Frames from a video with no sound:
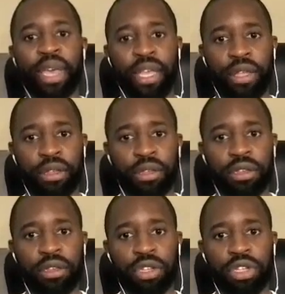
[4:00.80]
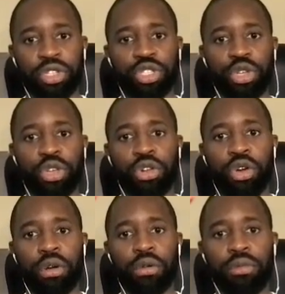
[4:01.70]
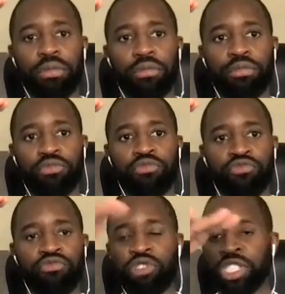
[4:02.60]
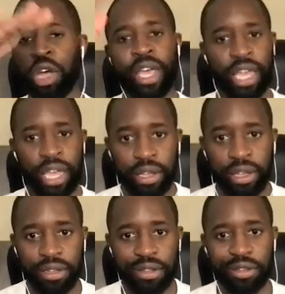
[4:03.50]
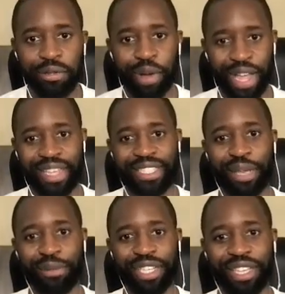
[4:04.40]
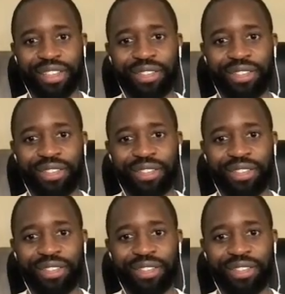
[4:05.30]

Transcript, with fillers: be. So you're not resigning by accepting.